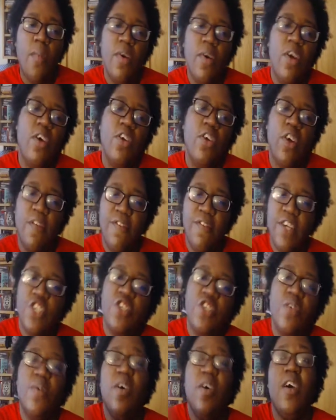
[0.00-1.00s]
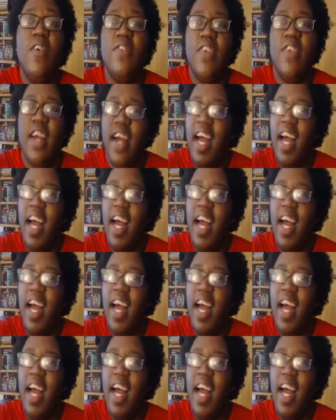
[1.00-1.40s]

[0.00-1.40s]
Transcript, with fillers: world or fictional worlds,